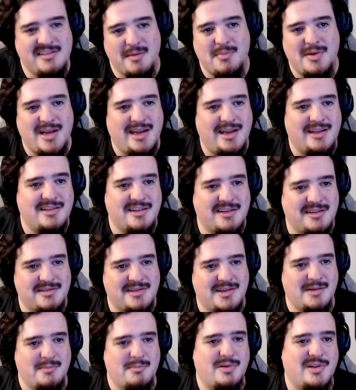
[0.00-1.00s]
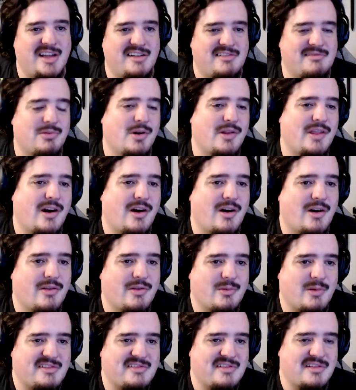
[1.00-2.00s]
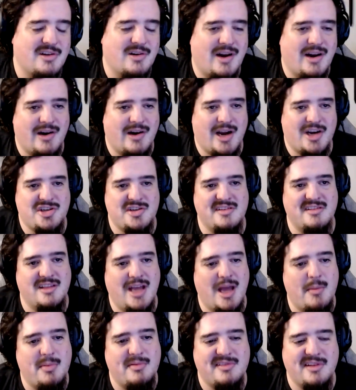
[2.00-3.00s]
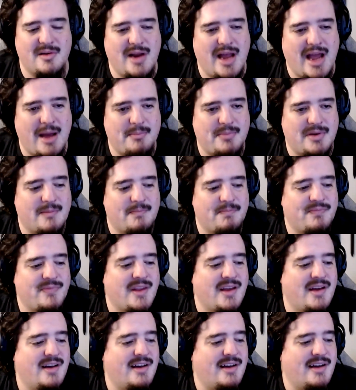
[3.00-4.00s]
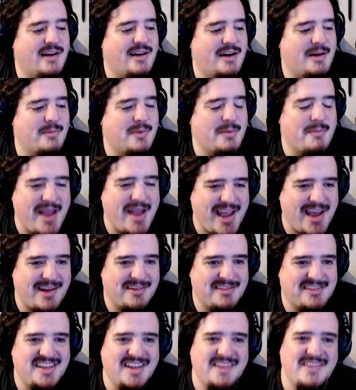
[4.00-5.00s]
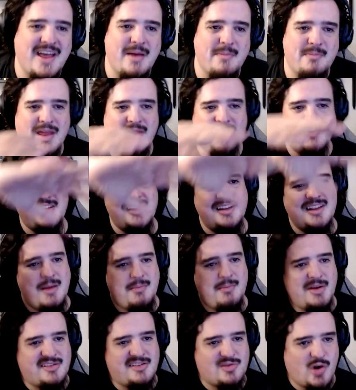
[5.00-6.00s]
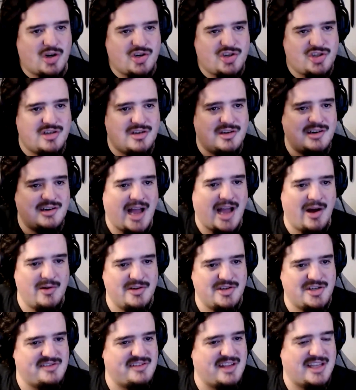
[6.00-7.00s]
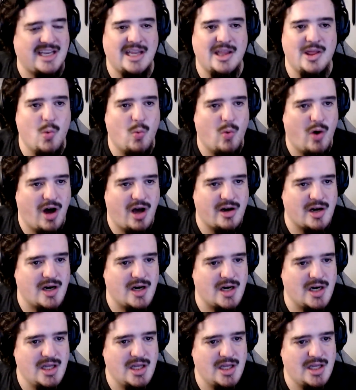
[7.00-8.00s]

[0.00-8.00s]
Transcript: up being the place where the rest of their interactions of the episode happen. But man, seeing that big structure out just like in the water,